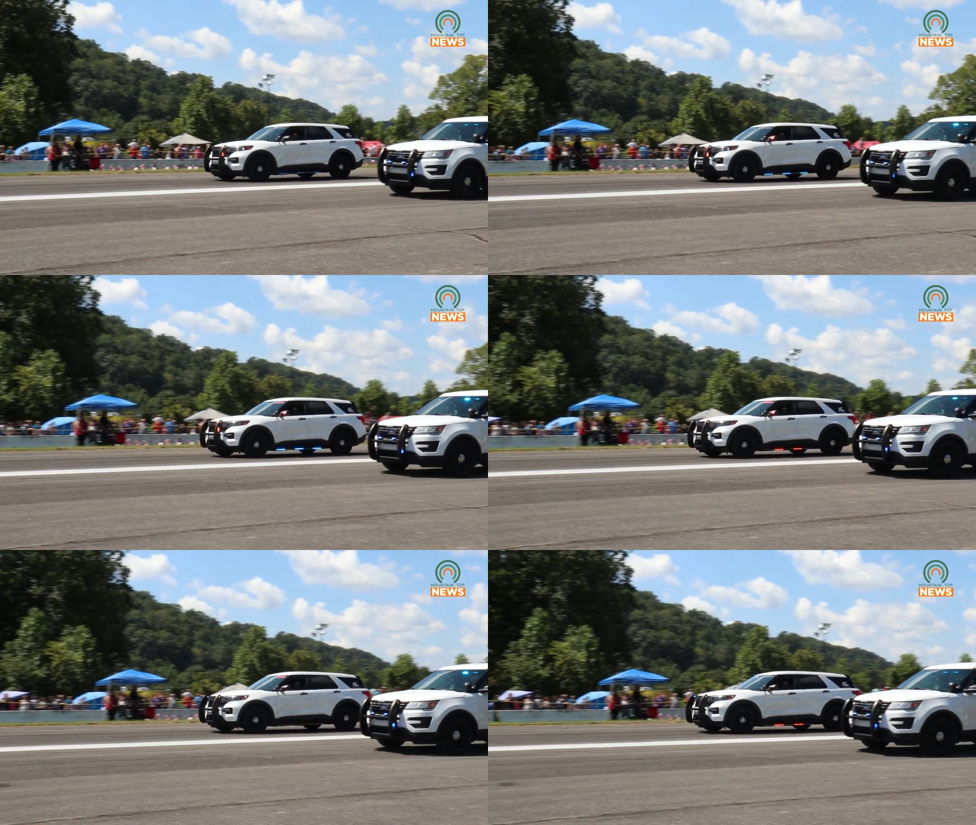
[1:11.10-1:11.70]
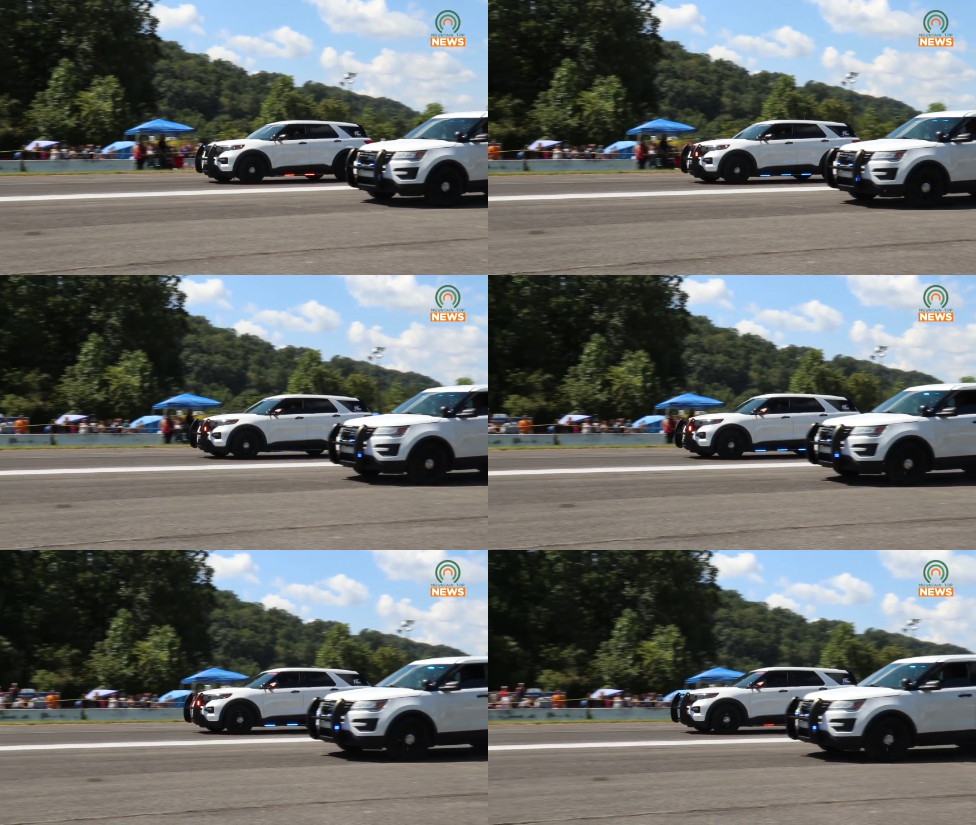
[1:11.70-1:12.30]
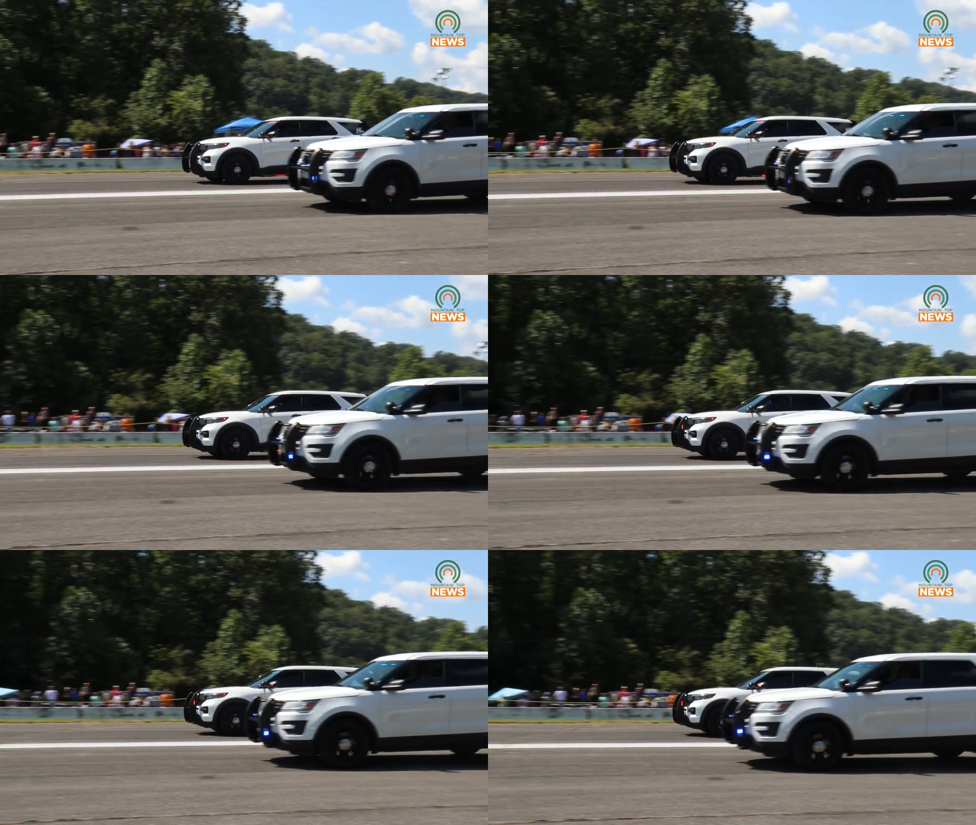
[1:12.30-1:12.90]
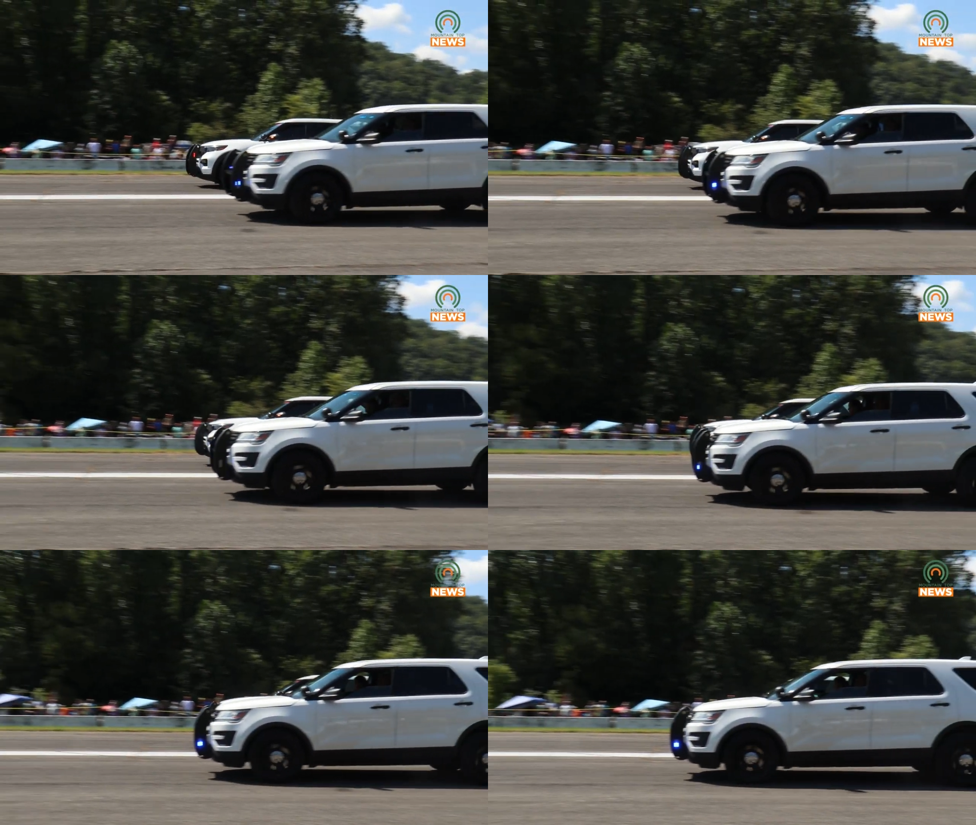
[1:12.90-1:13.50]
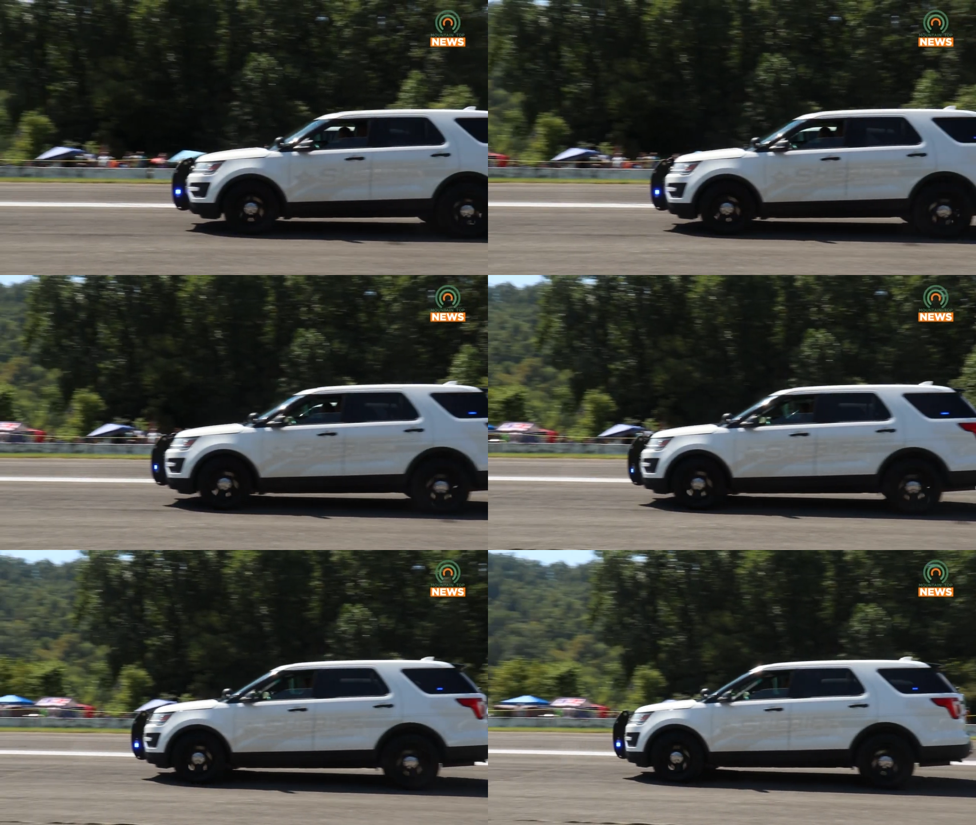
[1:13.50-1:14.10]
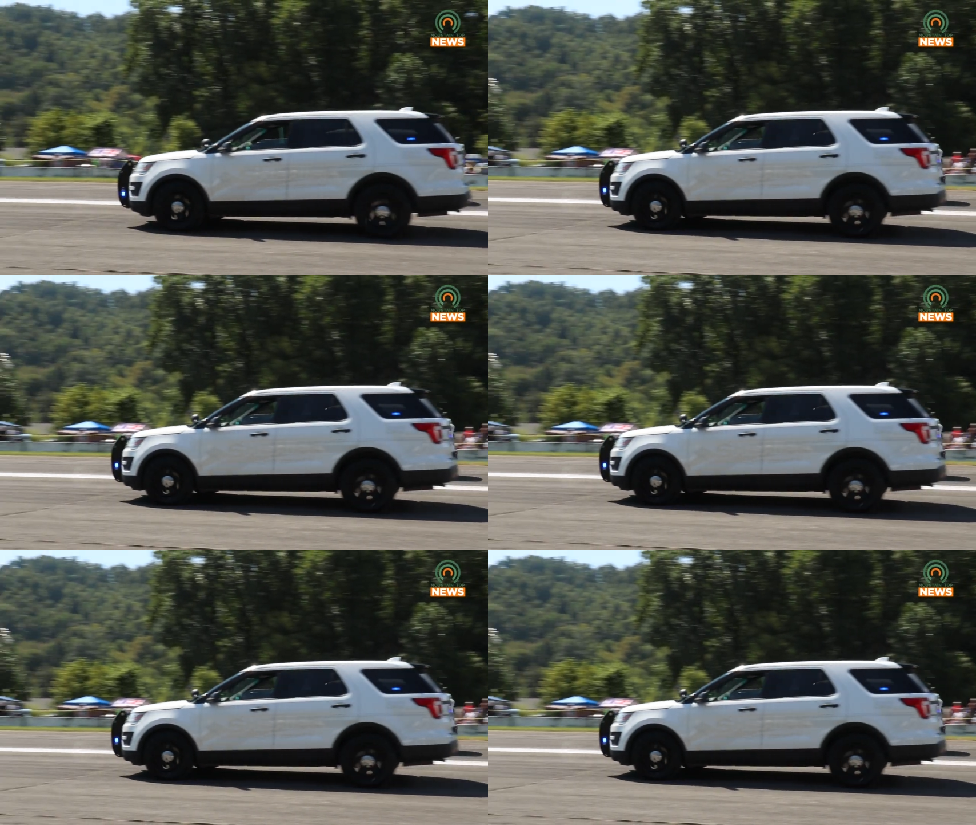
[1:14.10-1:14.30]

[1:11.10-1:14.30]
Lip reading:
(no speaker visible)